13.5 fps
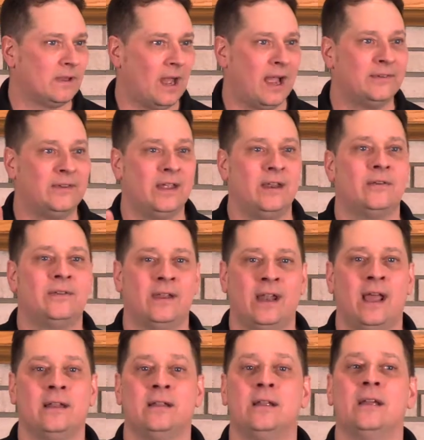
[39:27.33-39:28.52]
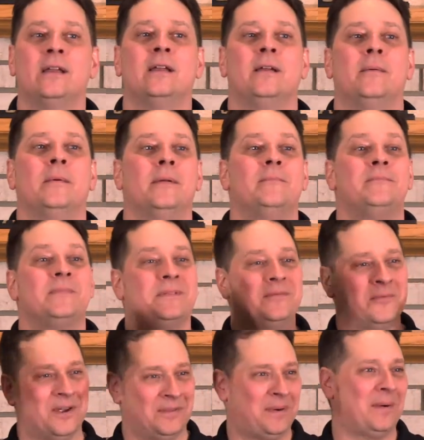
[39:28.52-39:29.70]
I sit here tonight
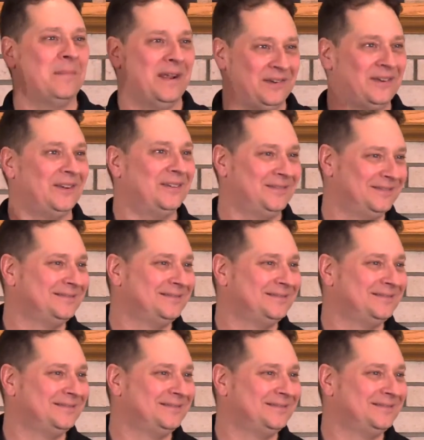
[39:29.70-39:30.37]
with permission.